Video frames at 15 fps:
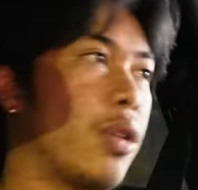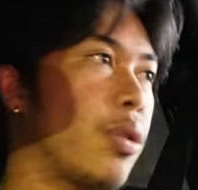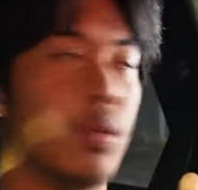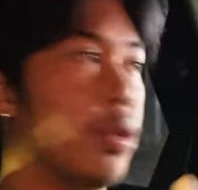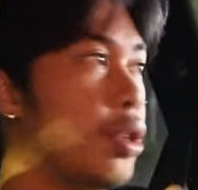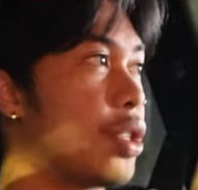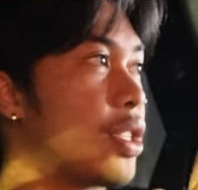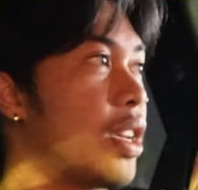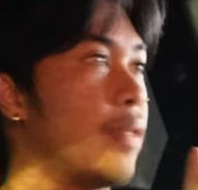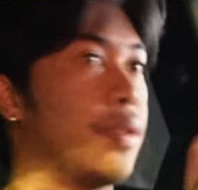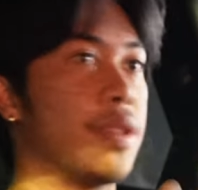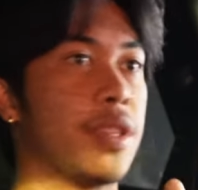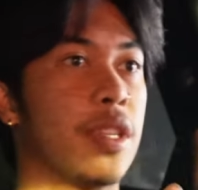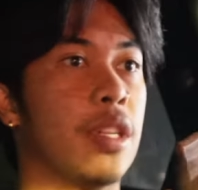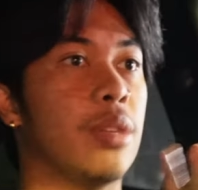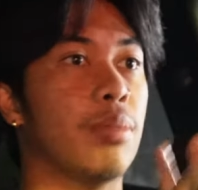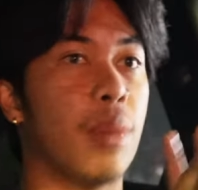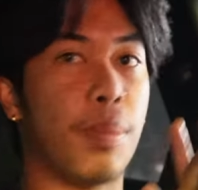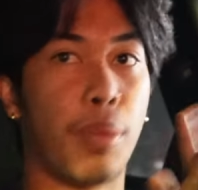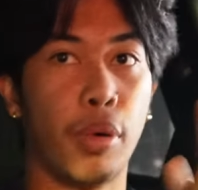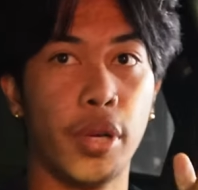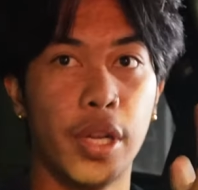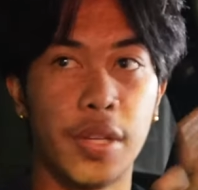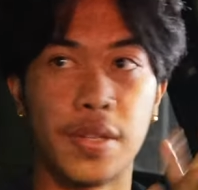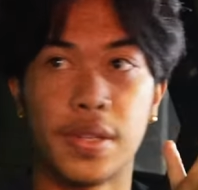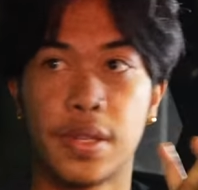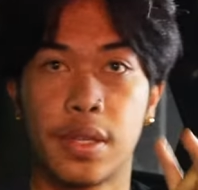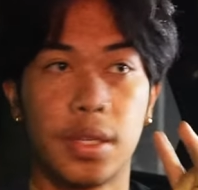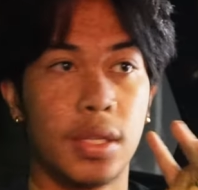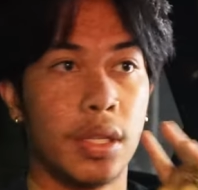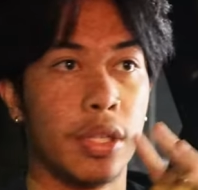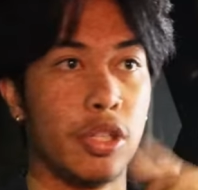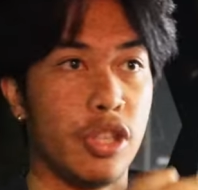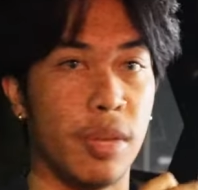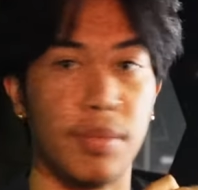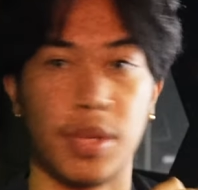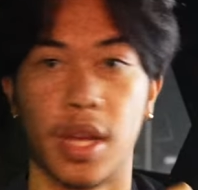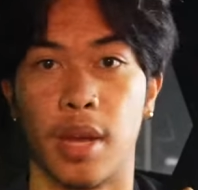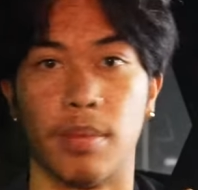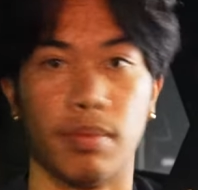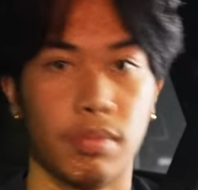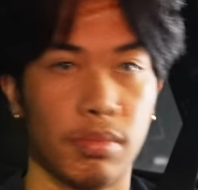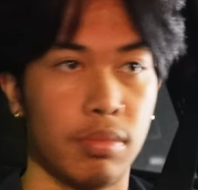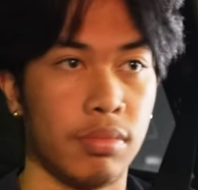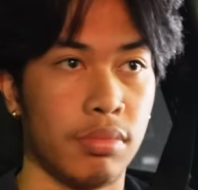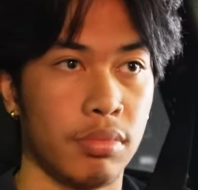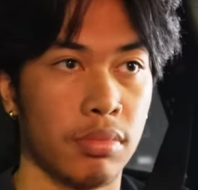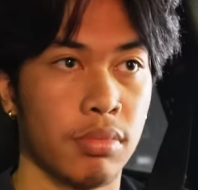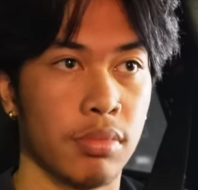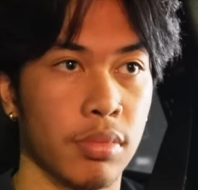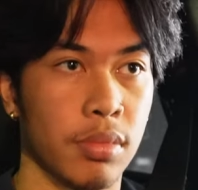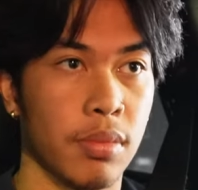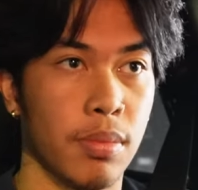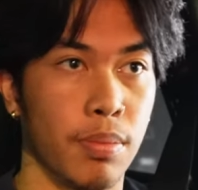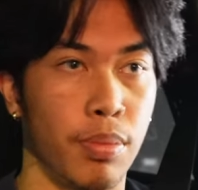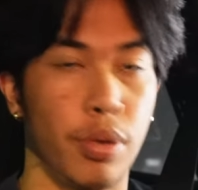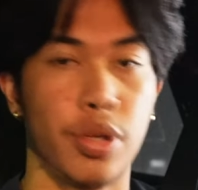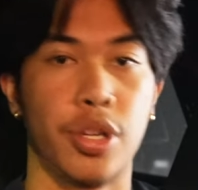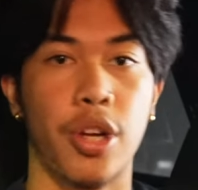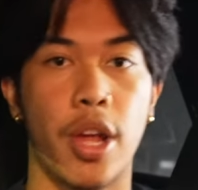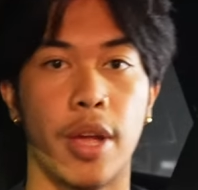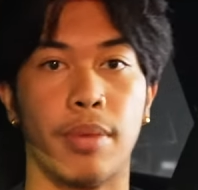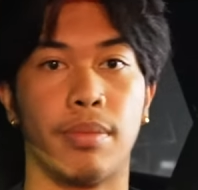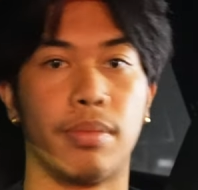know. We'll just have to see. But point is, gym time. Push a day.